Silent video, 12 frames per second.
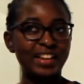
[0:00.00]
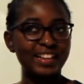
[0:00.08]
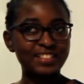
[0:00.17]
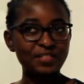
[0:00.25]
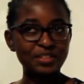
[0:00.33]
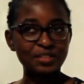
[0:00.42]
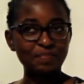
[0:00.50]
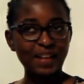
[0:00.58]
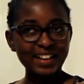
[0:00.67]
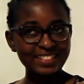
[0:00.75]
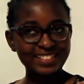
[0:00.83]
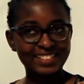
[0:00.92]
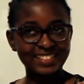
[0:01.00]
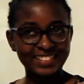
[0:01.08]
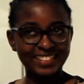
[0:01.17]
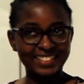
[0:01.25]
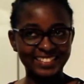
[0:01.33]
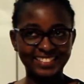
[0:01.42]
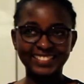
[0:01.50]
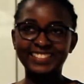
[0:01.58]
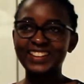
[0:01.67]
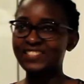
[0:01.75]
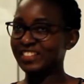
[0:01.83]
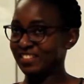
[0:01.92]
may I say, respect
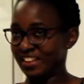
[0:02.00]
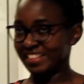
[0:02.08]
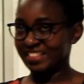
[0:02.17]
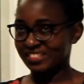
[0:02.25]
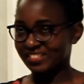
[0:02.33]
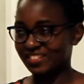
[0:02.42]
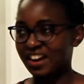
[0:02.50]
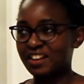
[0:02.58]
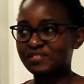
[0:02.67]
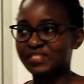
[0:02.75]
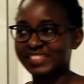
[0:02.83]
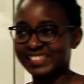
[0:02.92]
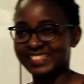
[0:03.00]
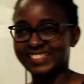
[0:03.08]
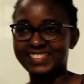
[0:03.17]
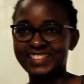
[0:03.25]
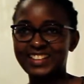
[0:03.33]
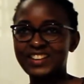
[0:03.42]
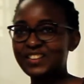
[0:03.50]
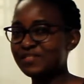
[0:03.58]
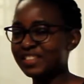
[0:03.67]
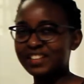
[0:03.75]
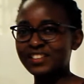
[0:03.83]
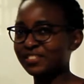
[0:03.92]
when you're in the scrubs.
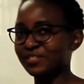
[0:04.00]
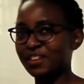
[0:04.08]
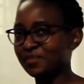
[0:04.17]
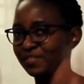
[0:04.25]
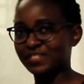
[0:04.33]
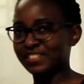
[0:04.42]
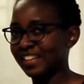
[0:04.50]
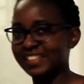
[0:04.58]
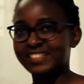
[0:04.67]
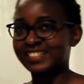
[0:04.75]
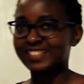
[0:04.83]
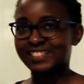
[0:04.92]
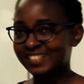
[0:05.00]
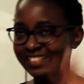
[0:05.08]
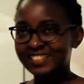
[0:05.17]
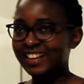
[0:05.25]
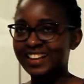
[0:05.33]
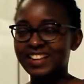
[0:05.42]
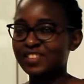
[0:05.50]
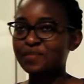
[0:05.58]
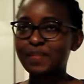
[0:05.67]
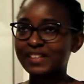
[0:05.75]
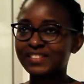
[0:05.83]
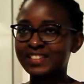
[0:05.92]
With other scrubs, you're just another
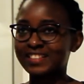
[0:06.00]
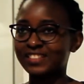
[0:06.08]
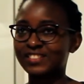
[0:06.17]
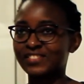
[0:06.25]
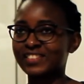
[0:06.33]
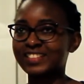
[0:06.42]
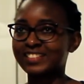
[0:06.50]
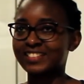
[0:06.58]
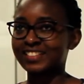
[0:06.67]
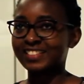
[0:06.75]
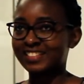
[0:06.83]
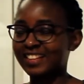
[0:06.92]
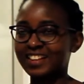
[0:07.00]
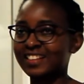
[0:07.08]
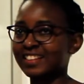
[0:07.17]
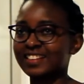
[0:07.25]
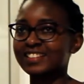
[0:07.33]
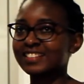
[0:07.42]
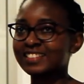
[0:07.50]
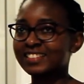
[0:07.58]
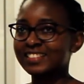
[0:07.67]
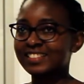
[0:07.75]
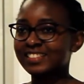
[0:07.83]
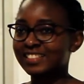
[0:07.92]
person in the street, you're just another
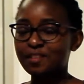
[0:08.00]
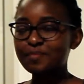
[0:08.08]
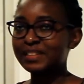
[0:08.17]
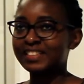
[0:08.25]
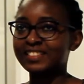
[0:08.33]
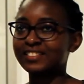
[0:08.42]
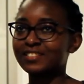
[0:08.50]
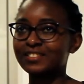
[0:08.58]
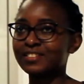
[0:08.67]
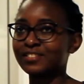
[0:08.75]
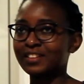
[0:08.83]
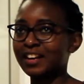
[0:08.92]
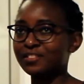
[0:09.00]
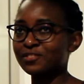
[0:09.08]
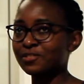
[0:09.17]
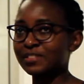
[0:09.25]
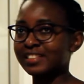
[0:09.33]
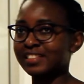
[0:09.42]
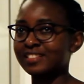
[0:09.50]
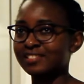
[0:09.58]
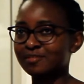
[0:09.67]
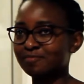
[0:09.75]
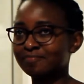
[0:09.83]
somebody. You can't really,